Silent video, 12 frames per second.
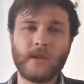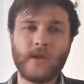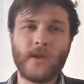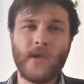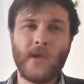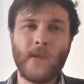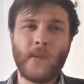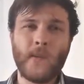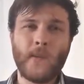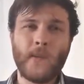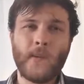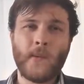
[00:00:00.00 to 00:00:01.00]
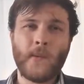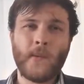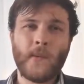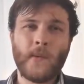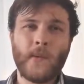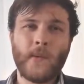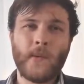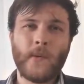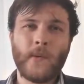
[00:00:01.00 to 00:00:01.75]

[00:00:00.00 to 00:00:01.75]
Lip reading: (silence)